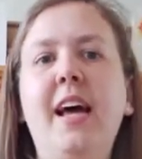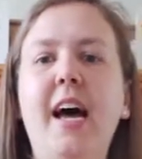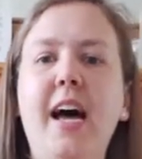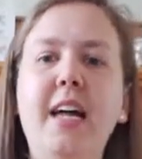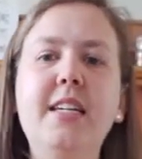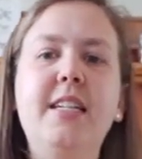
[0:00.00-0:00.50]

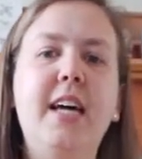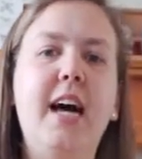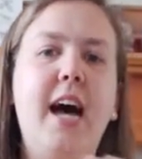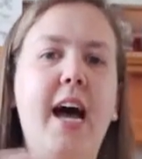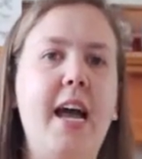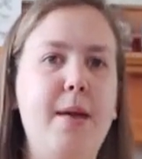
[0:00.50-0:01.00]
Enter
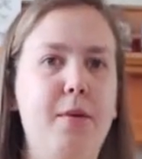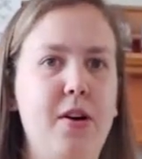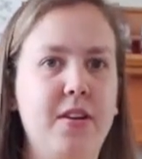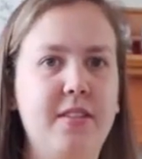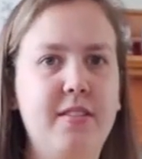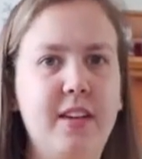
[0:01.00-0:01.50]

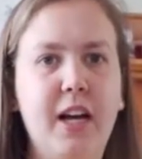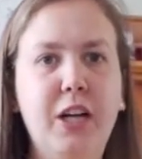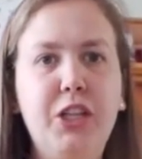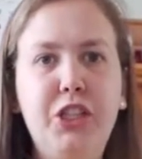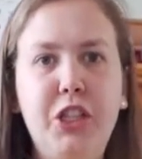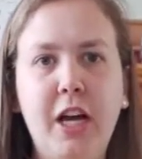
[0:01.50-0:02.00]
Amos, a
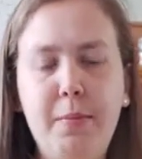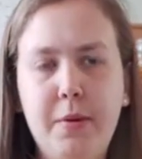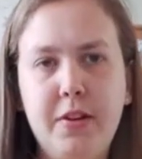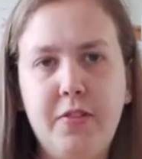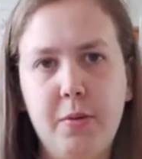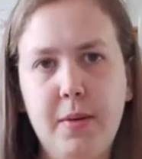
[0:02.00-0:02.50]

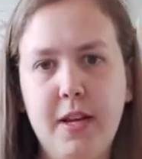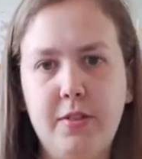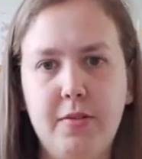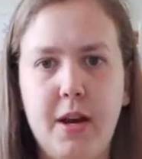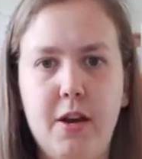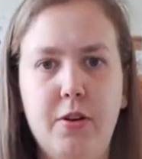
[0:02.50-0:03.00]
shepherd from
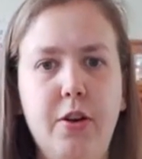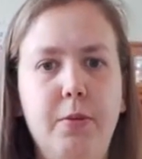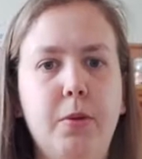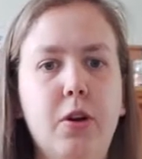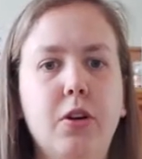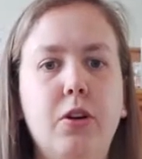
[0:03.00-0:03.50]
Israel, whom
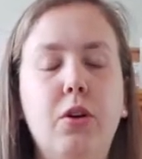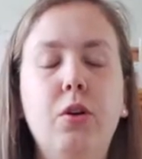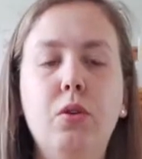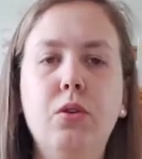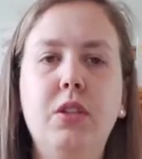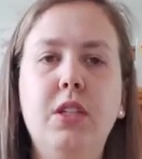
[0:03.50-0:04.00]
God
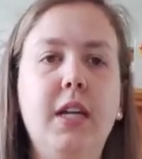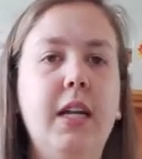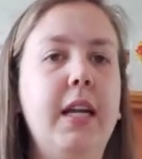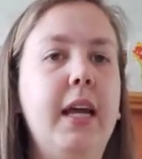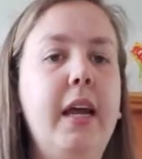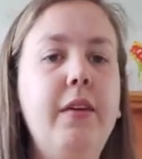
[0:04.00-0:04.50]
called to
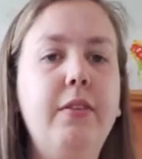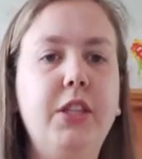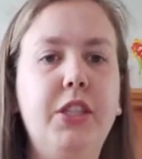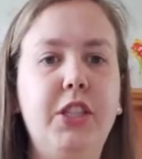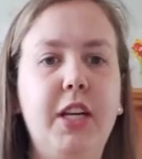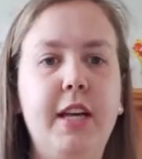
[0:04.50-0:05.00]
leave his
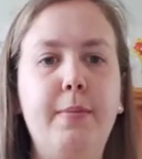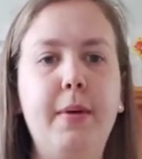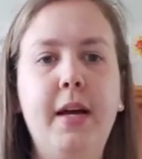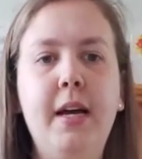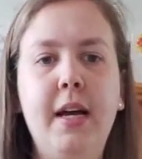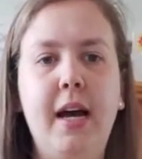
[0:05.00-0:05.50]
sheep
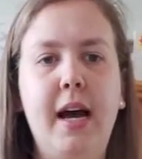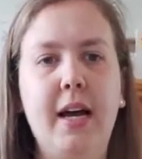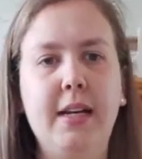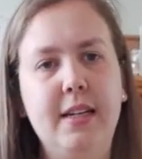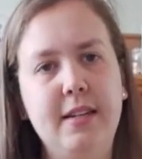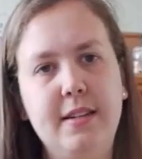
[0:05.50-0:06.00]

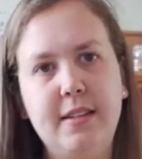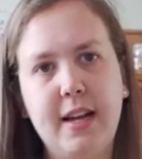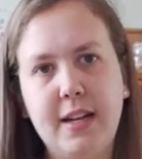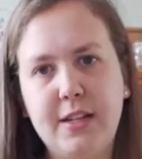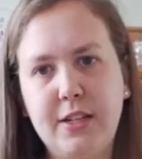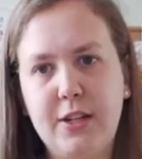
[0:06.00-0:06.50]
and
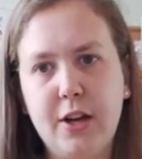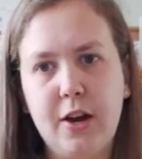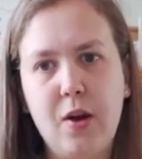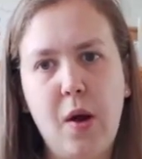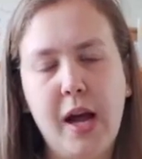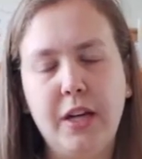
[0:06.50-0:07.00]
instead
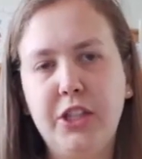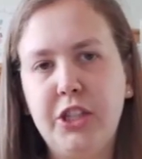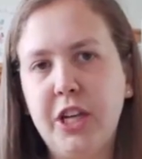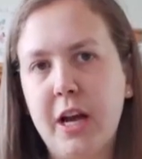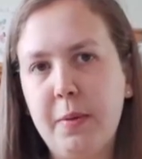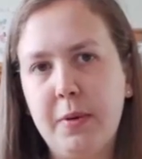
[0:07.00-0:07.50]
go and
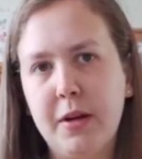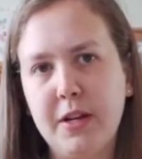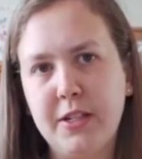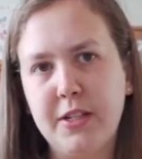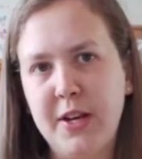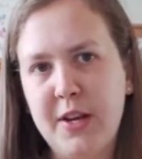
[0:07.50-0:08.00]

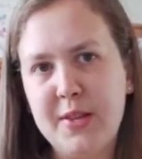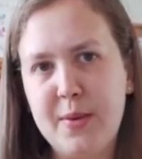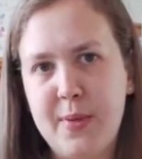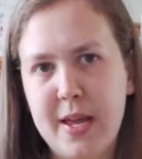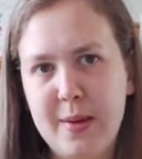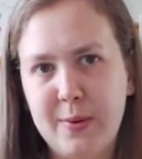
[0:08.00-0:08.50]
shepherd the
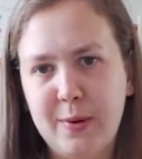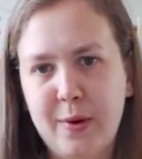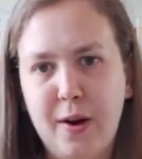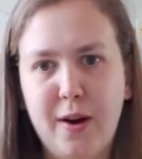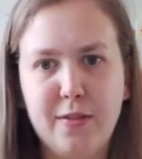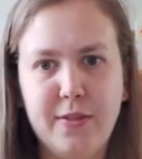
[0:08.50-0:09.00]

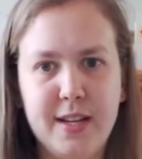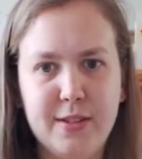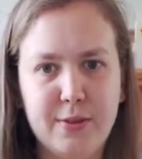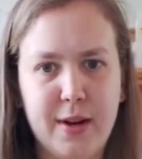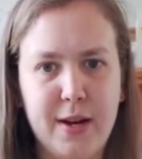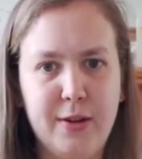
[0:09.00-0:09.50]
people of
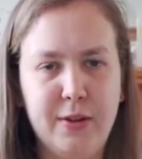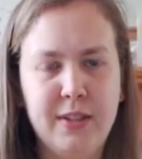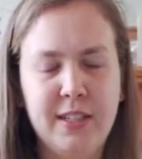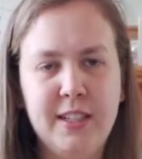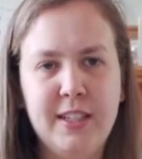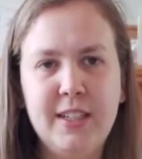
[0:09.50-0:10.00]
Israel.
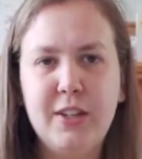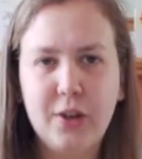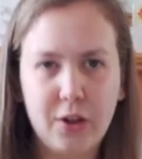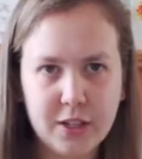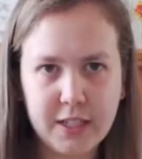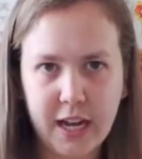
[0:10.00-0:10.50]

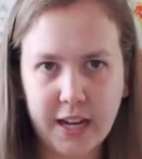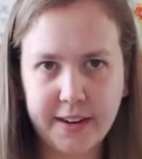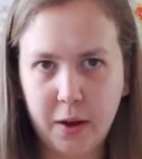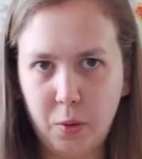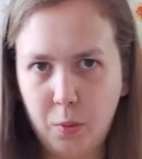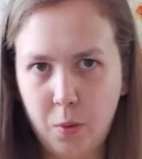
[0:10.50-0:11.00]
God had
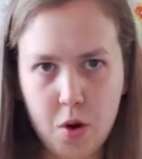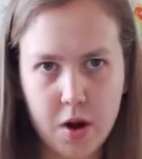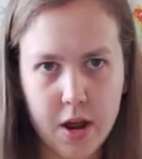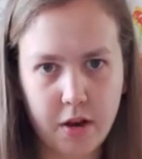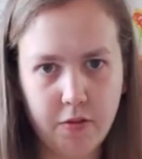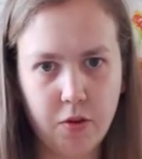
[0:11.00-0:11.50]
a
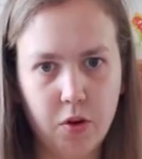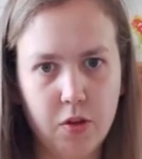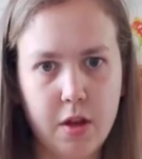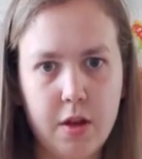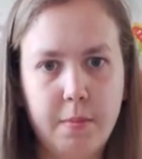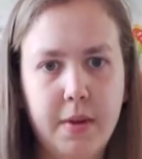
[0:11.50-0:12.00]
warning for
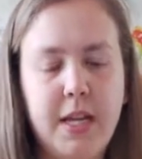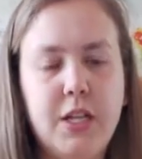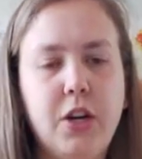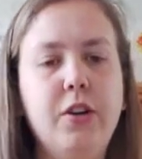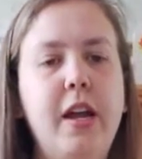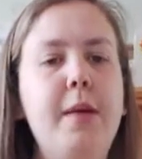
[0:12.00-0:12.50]
them. He
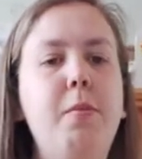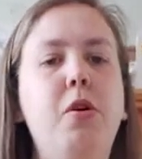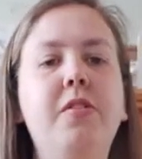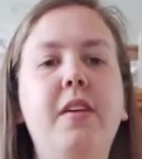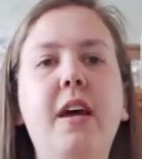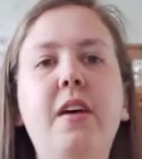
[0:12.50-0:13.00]
told
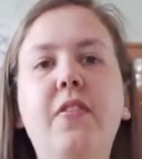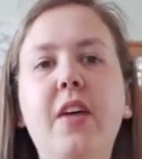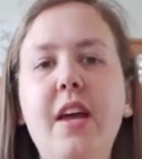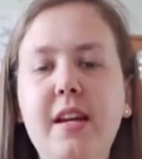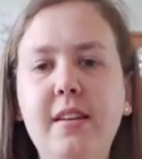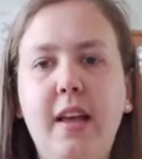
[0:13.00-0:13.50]
Amos that if
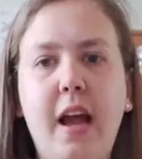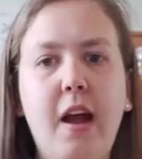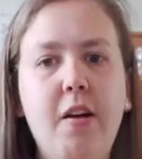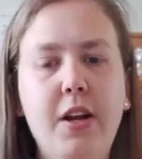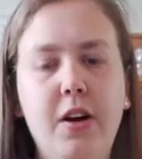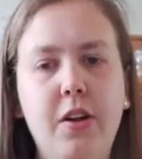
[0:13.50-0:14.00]
things
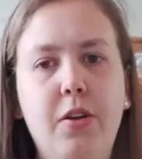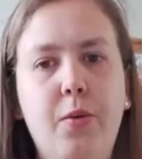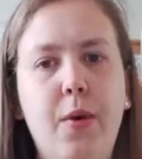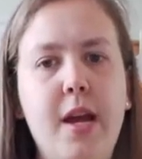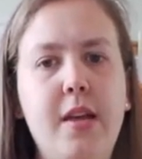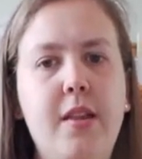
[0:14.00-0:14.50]
carried on the
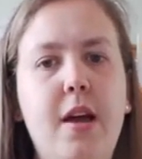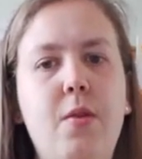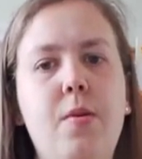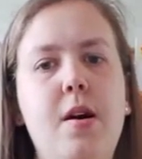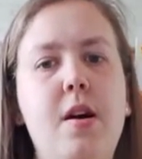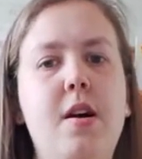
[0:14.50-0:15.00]
way they
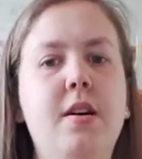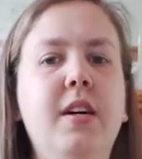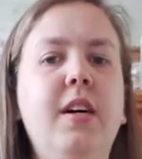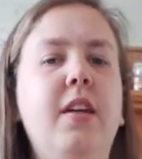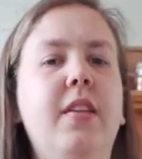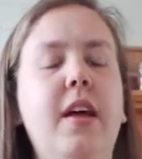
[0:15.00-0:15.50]
were,
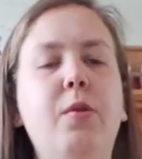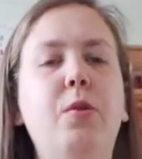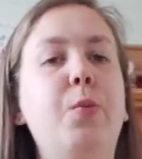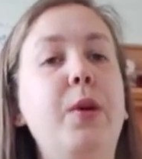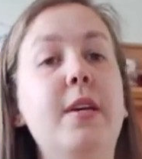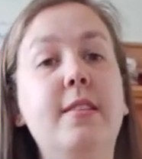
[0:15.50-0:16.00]
there
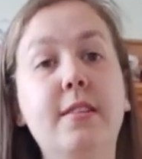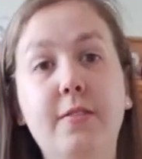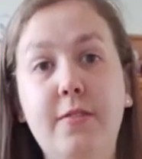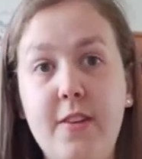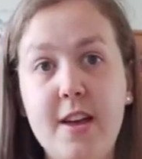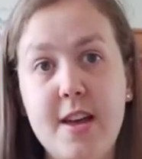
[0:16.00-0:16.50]
would be
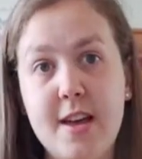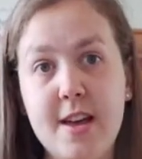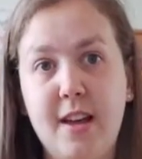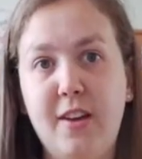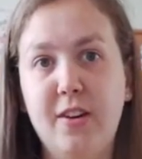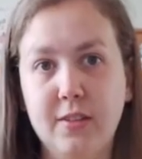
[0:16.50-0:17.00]
severe
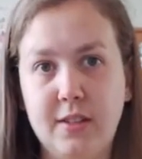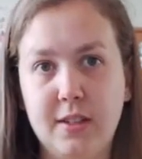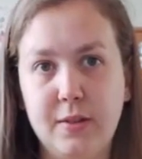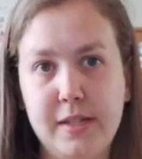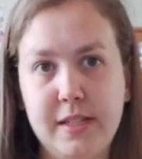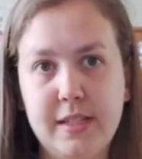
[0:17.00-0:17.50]

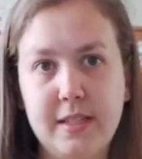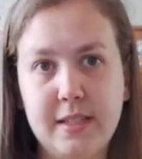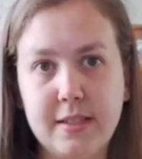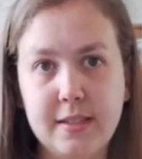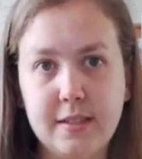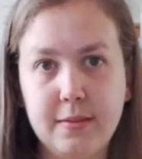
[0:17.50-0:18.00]
consequences.